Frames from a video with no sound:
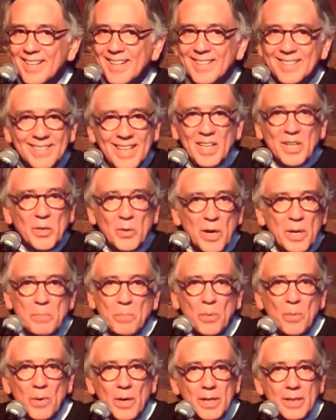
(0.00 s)
Isn't that a great
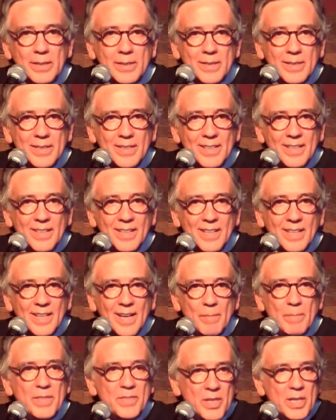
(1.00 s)
point?
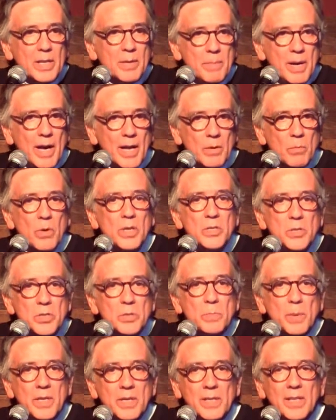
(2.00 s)
I mean, think about it. When you
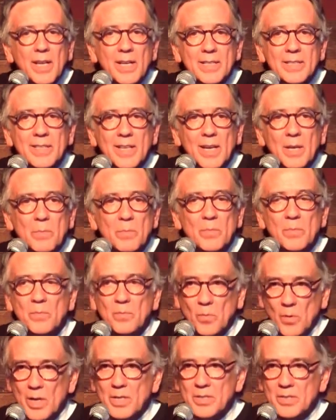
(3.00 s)
spend a lot of time
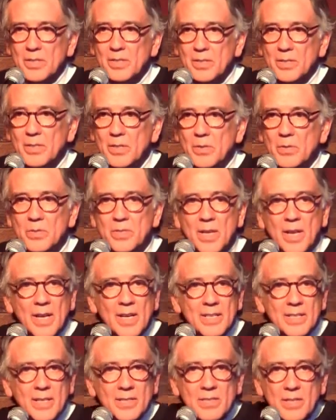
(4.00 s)
watching the news,
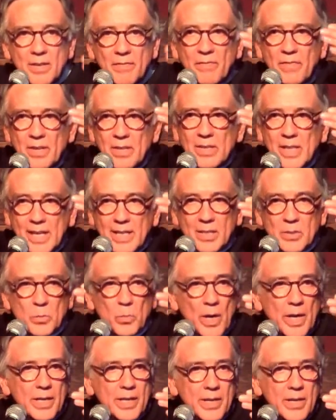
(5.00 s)
doesn't it feel like
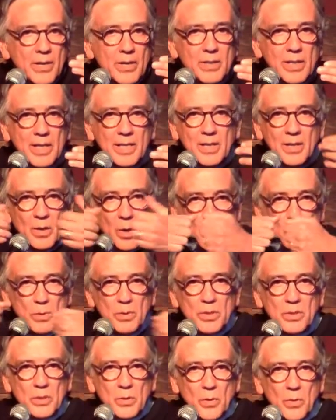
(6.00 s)
it's right here, like you open
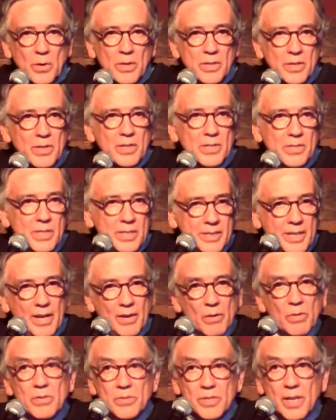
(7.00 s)
the door and you're going to see
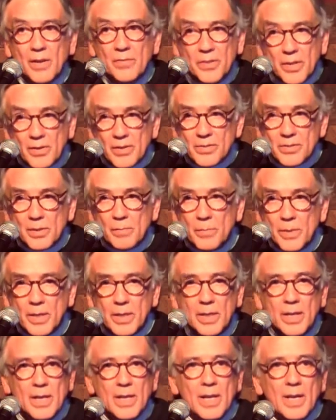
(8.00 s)
terrorists out there or
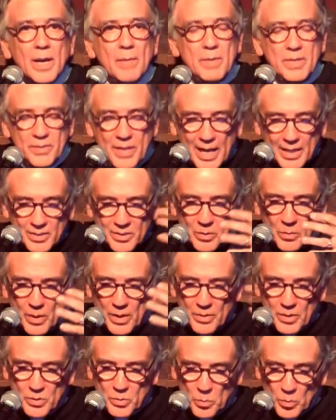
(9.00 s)
something? I mean, that's the
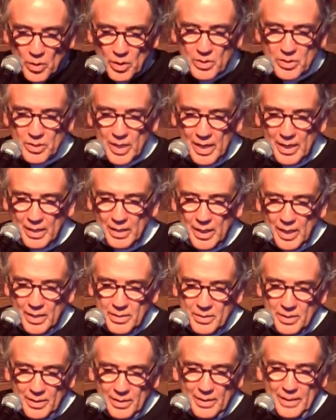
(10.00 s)
way this works
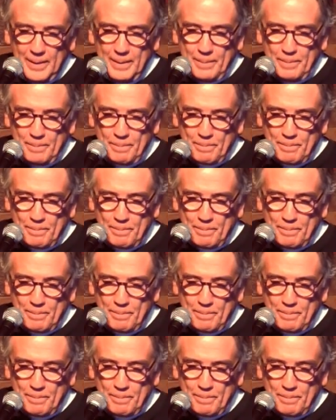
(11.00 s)
psychologically.